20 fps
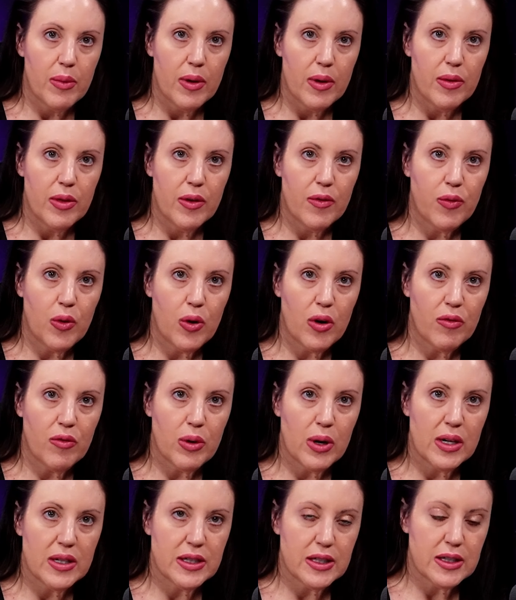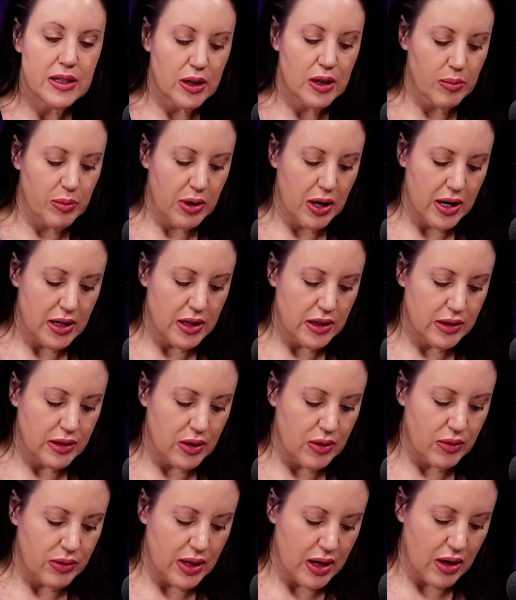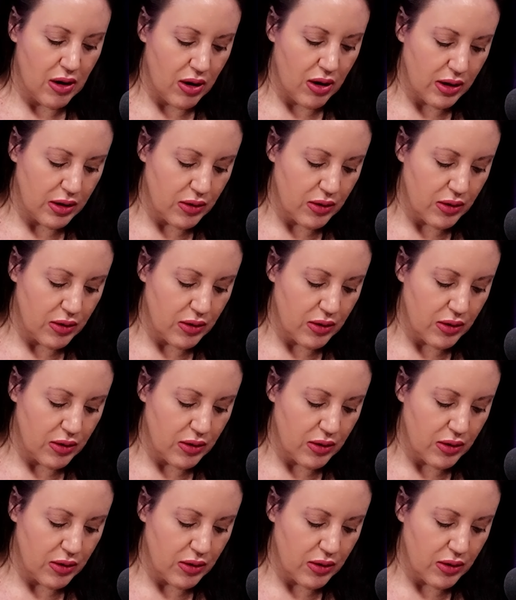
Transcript: The Four of Wands is here behind it, though. They are